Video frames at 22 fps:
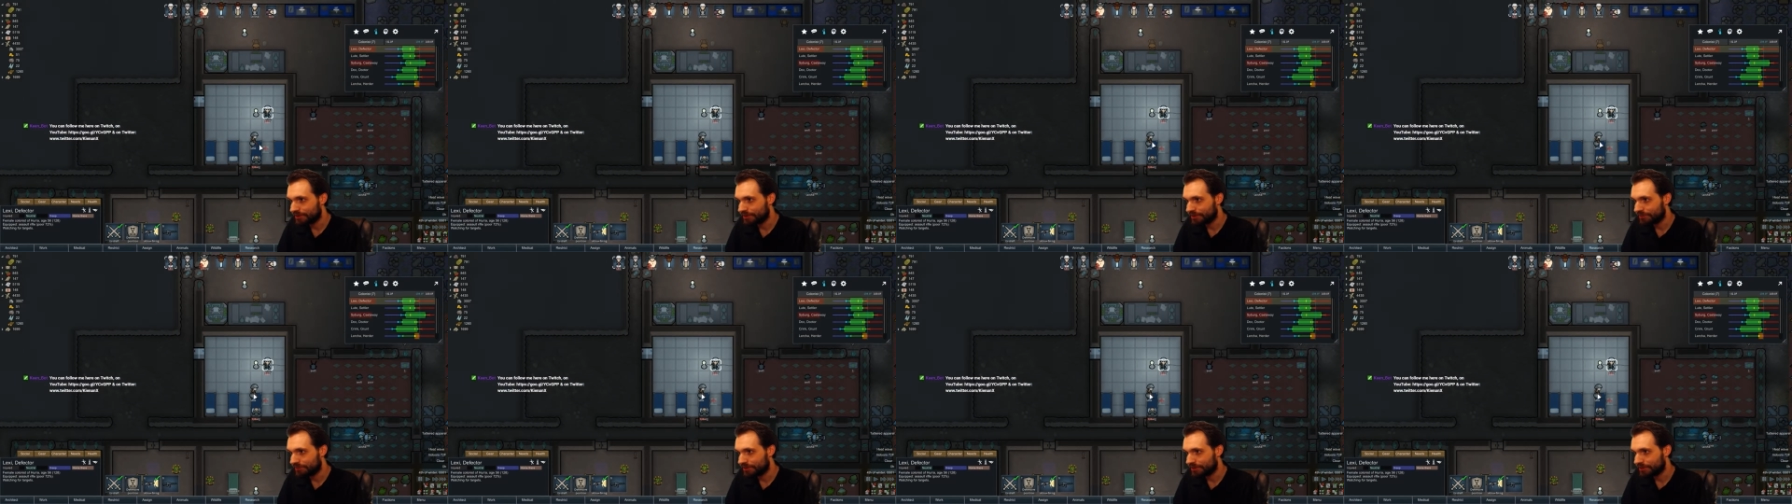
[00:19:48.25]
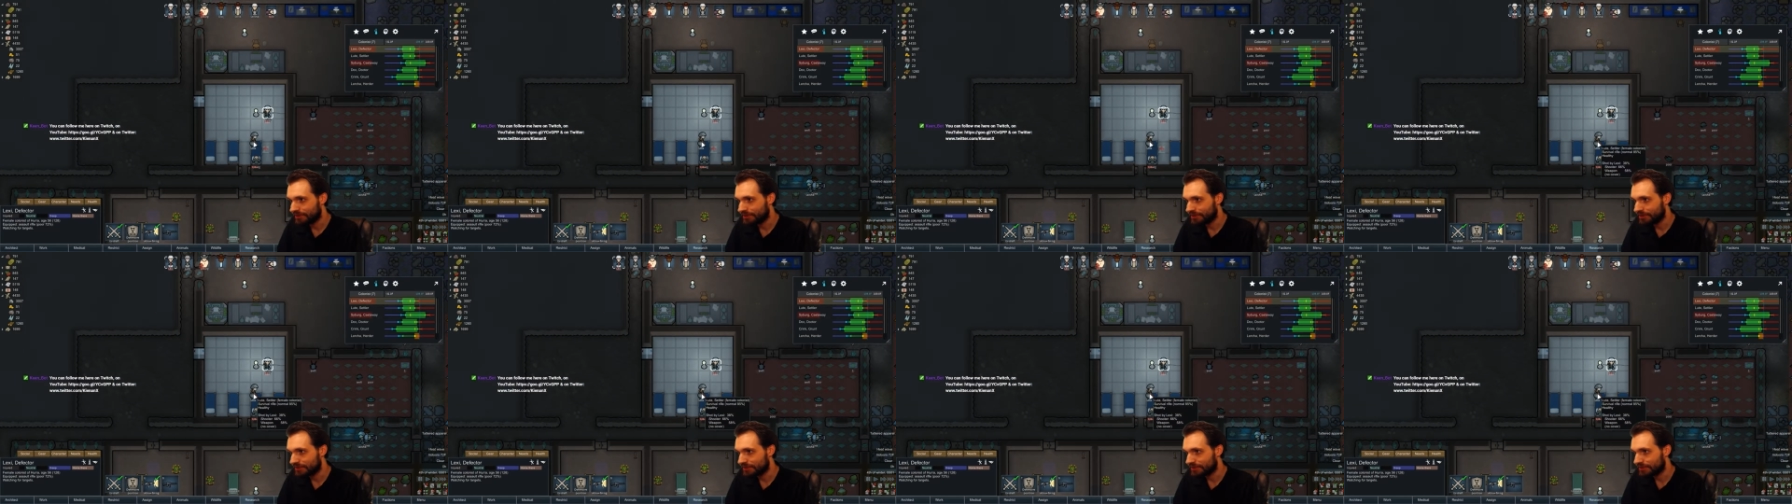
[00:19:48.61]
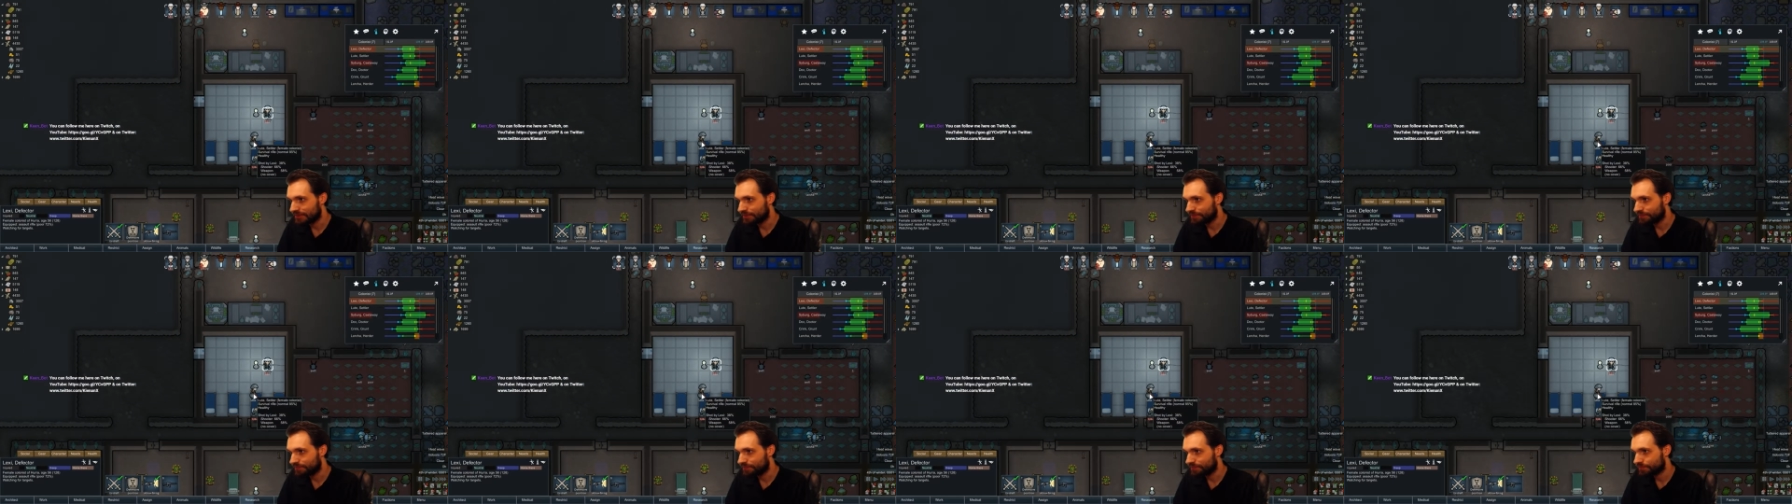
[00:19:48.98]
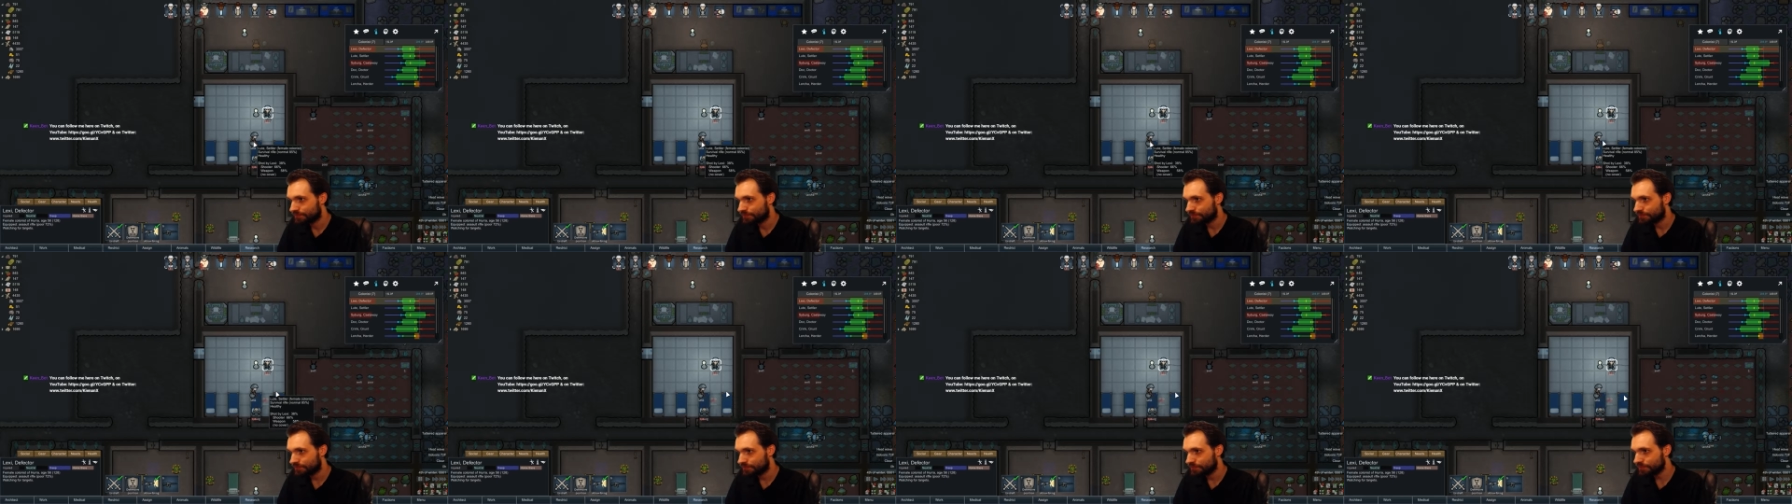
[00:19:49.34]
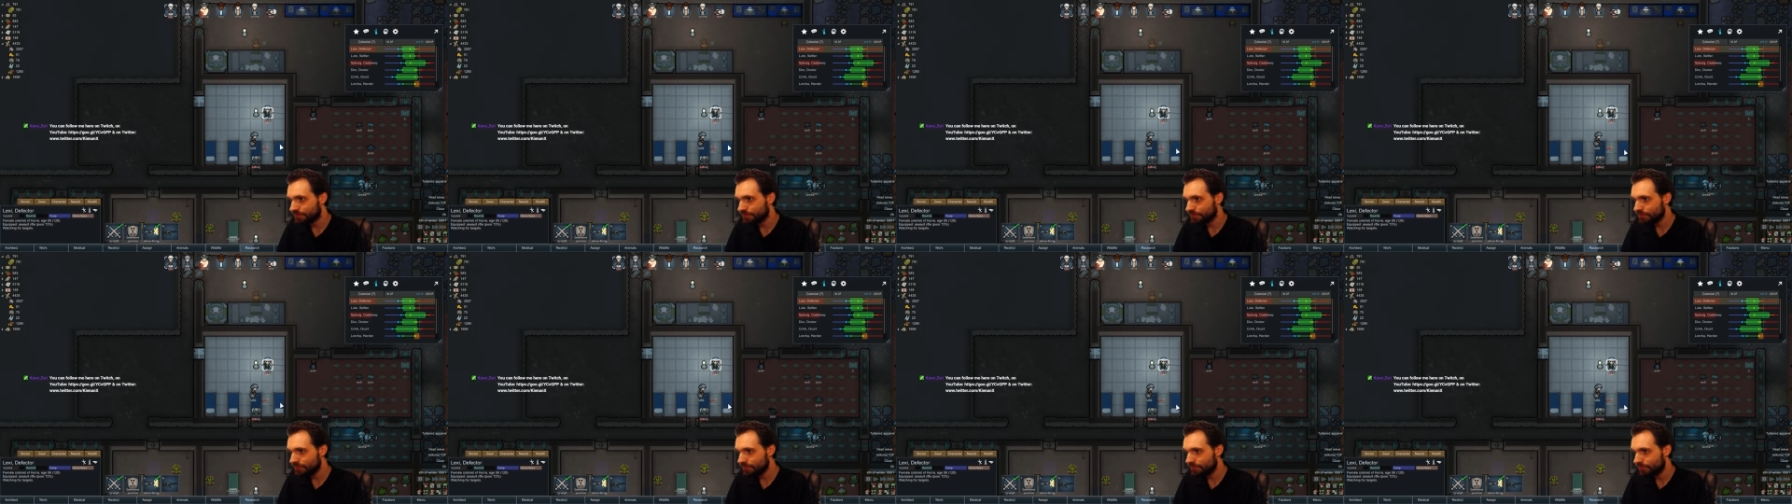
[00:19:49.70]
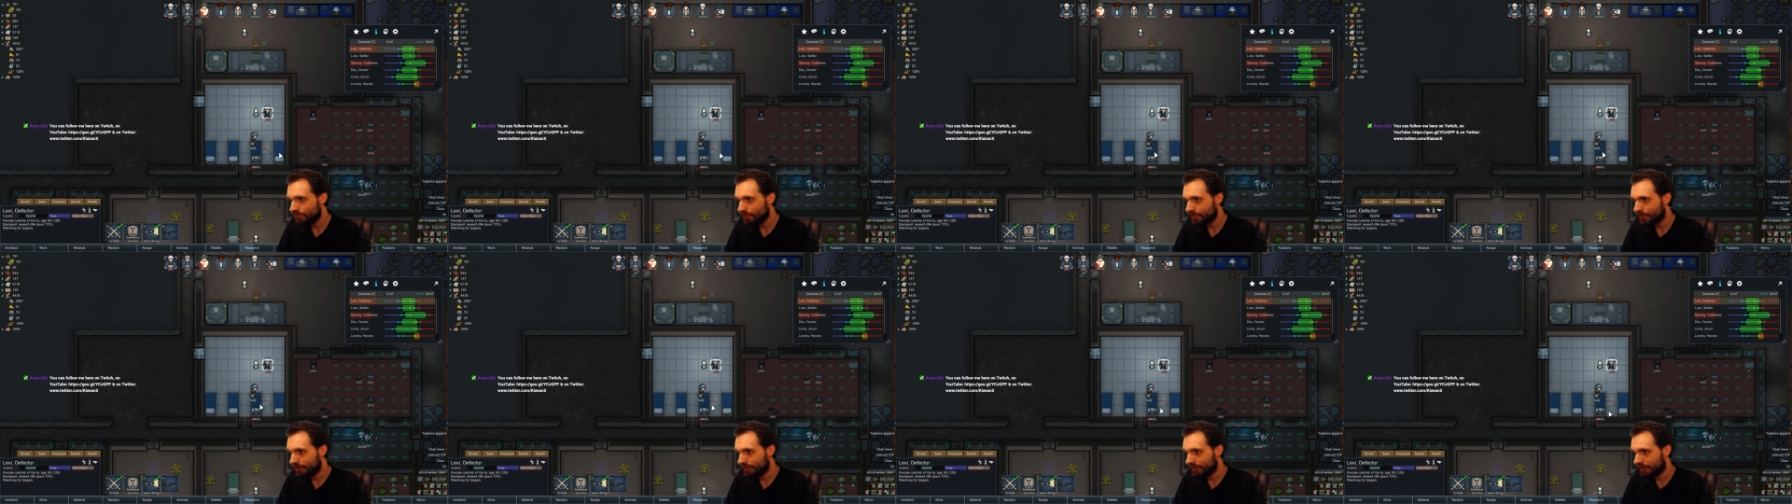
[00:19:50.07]
defenses
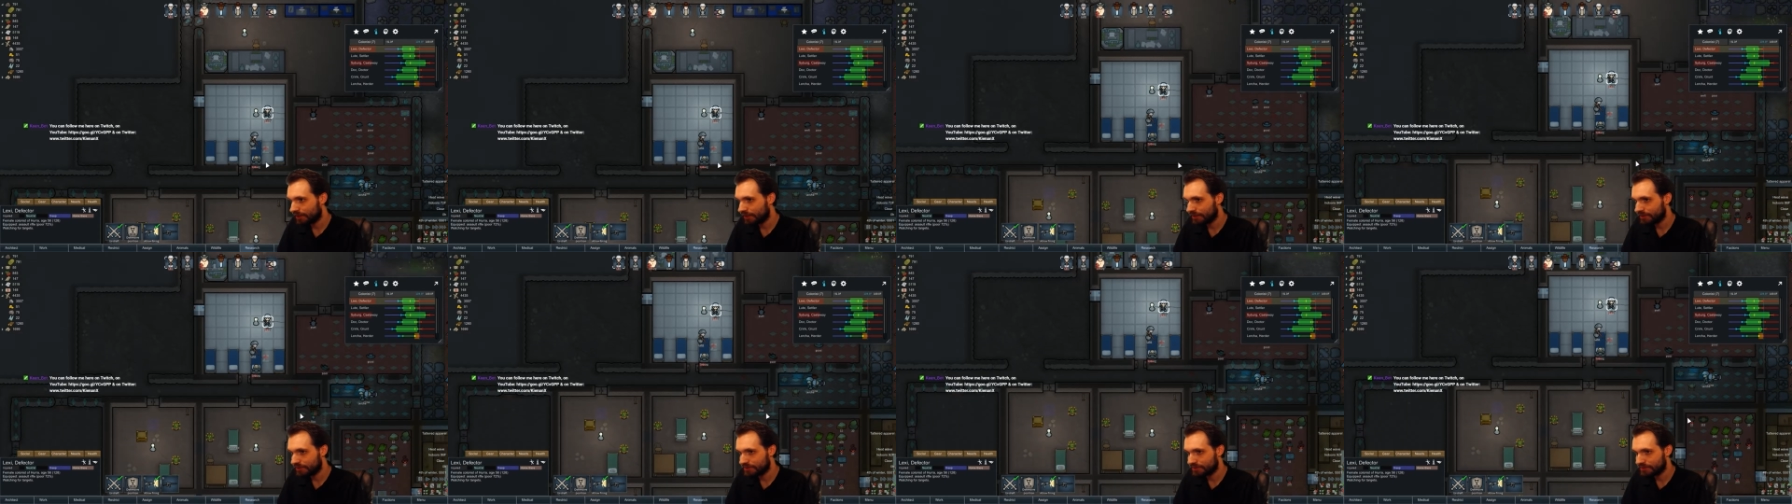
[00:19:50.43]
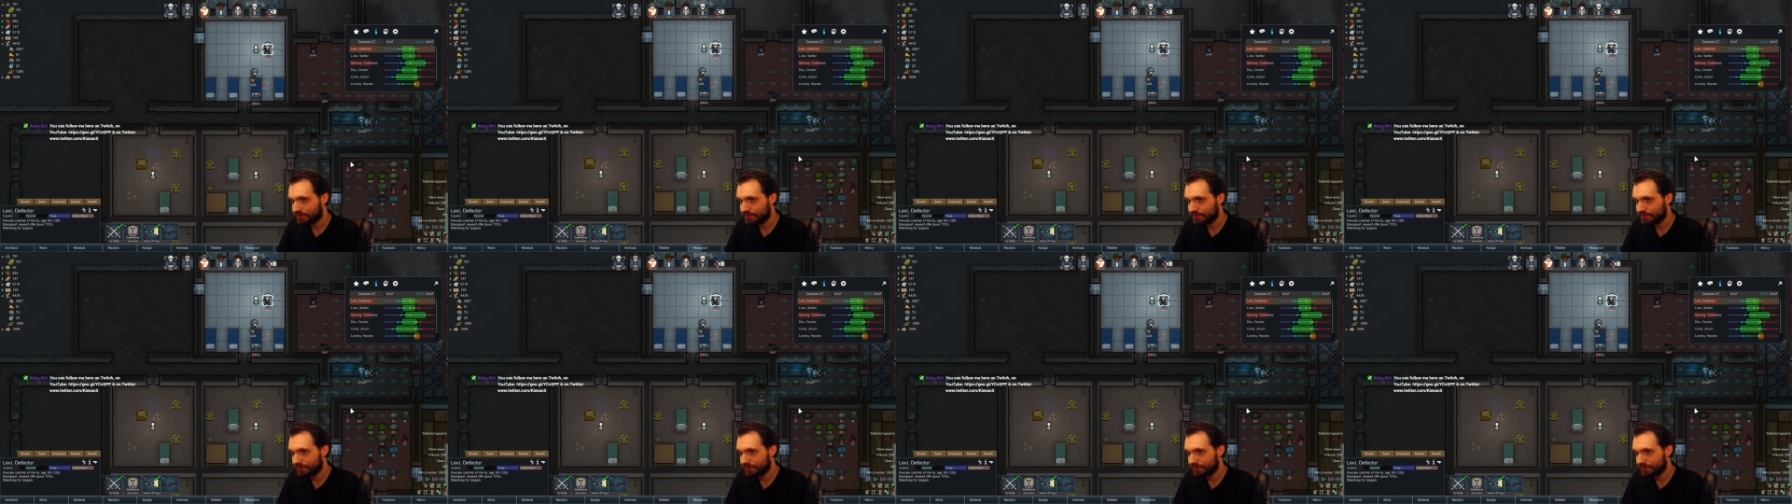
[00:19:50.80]
and